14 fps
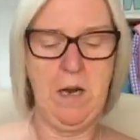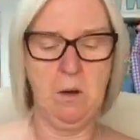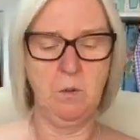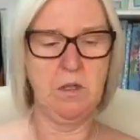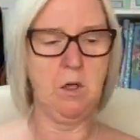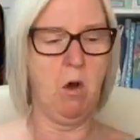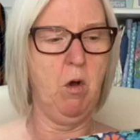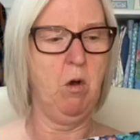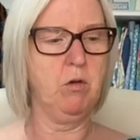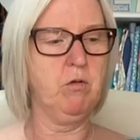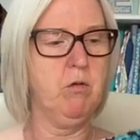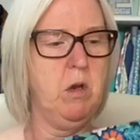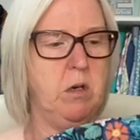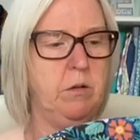I was
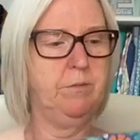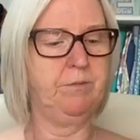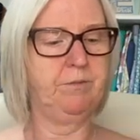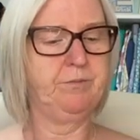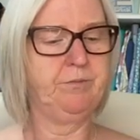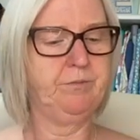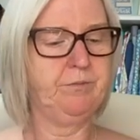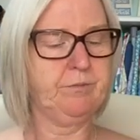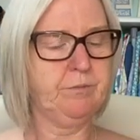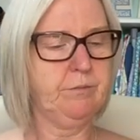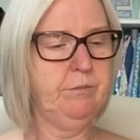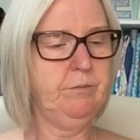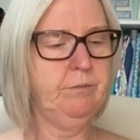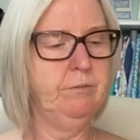ordering,
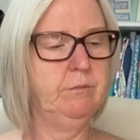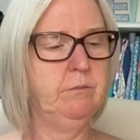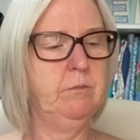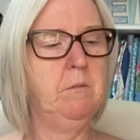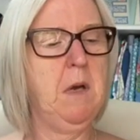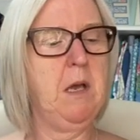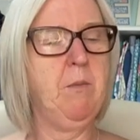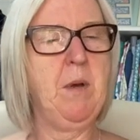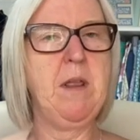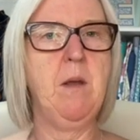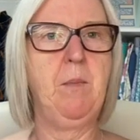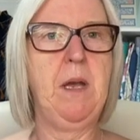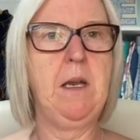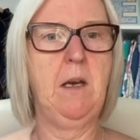might have been the
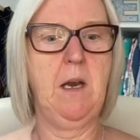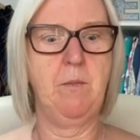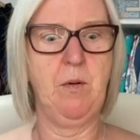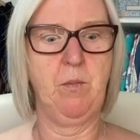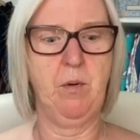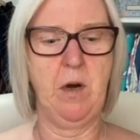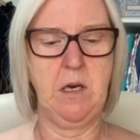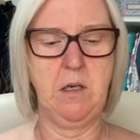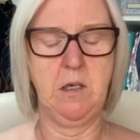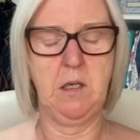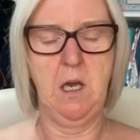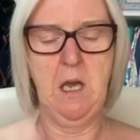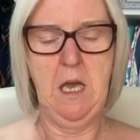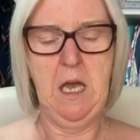pink leopard print,
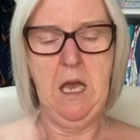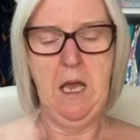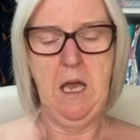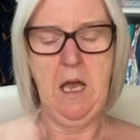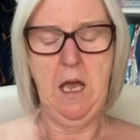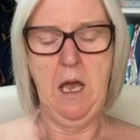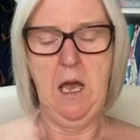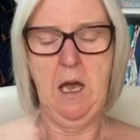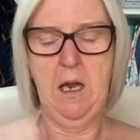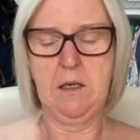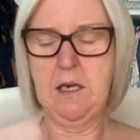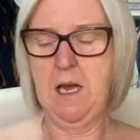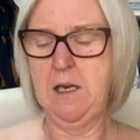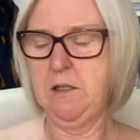I
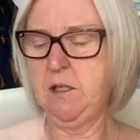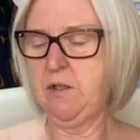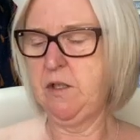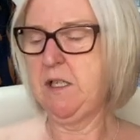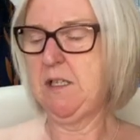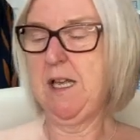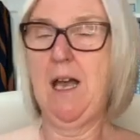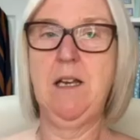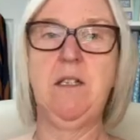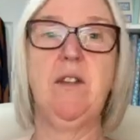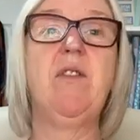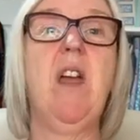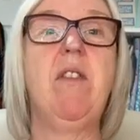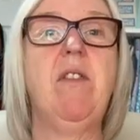kind of
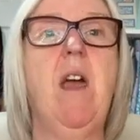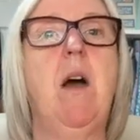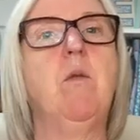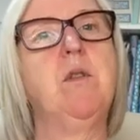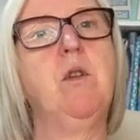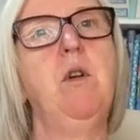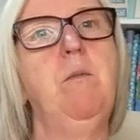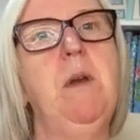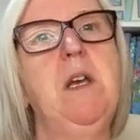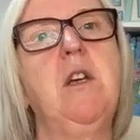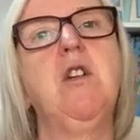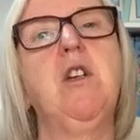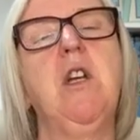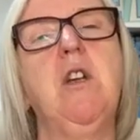decided then that I was going to make
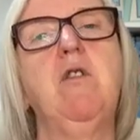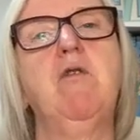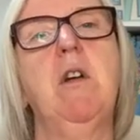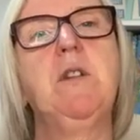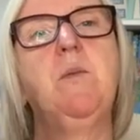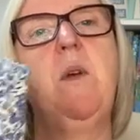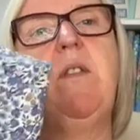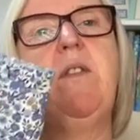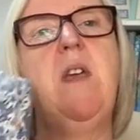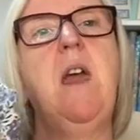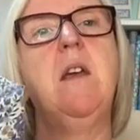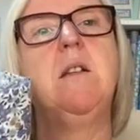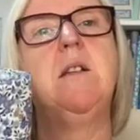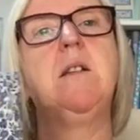a shirt dress with
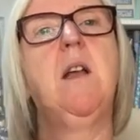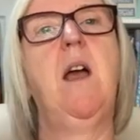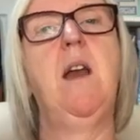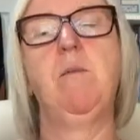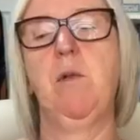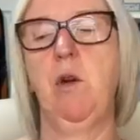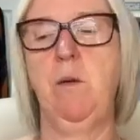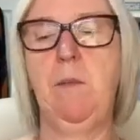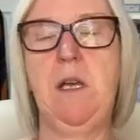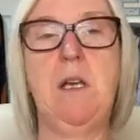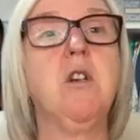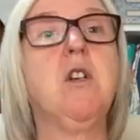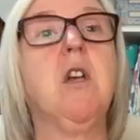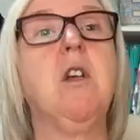this and I'm going to
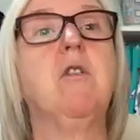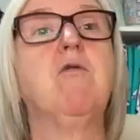make a shirt